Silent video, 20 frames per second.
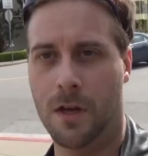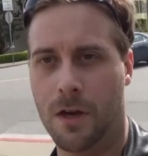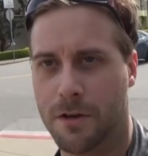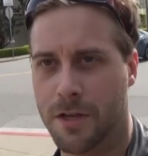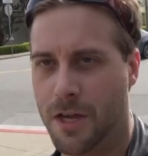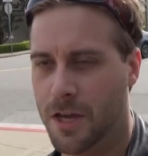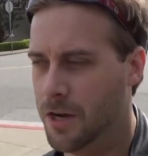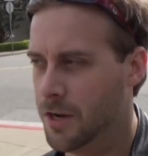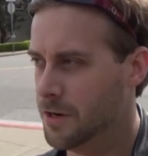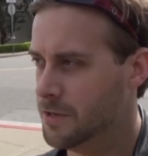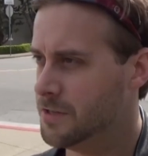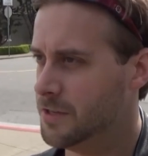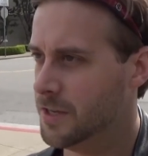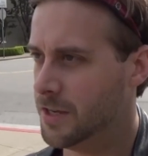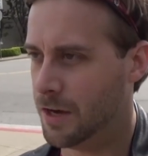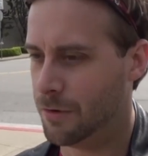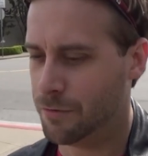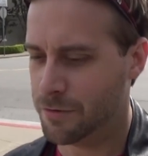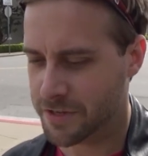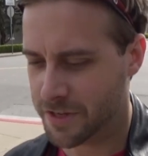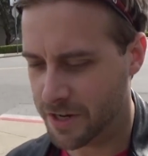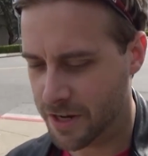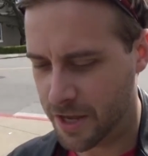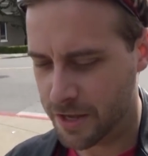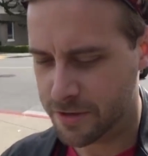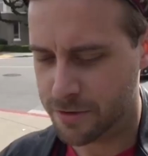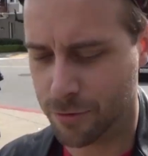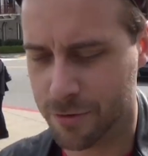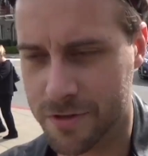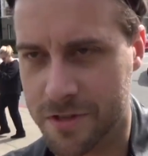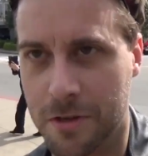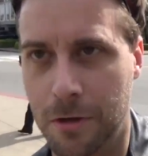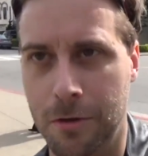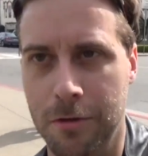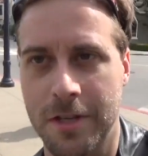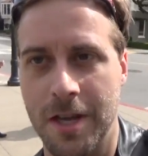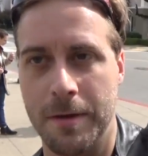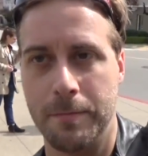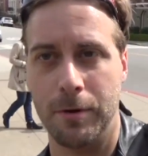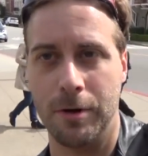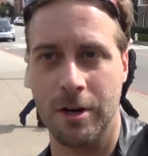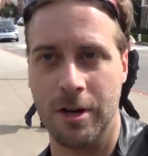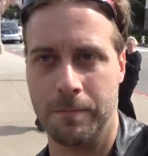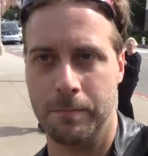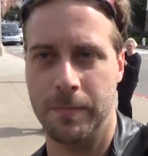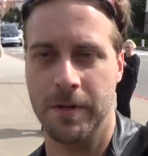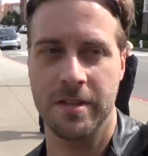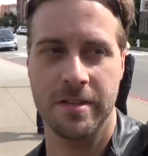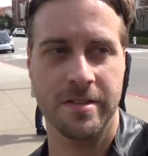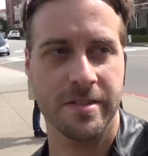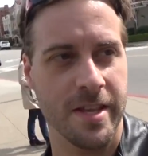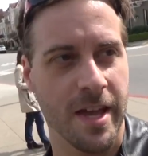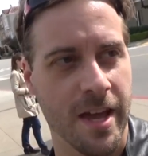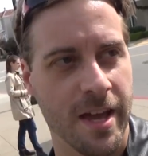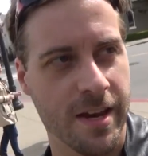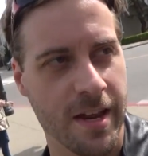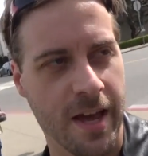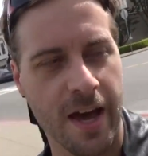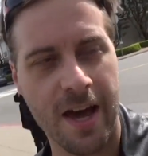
Okay, honestly, I was gonna head towards the Golden Gate Park, but instead